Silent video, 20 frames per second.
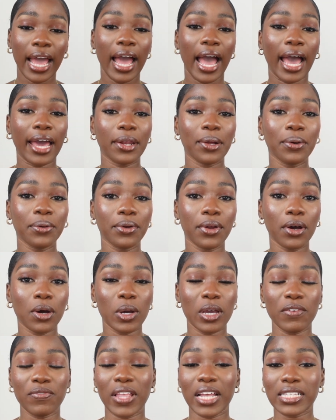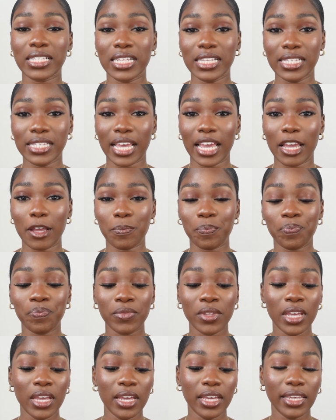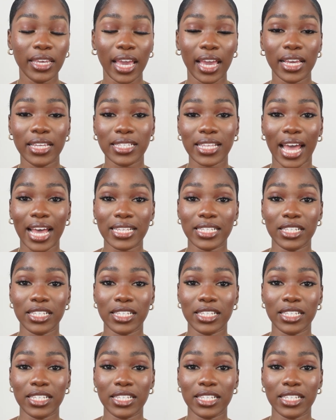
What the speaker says: I don't know if that's the same case as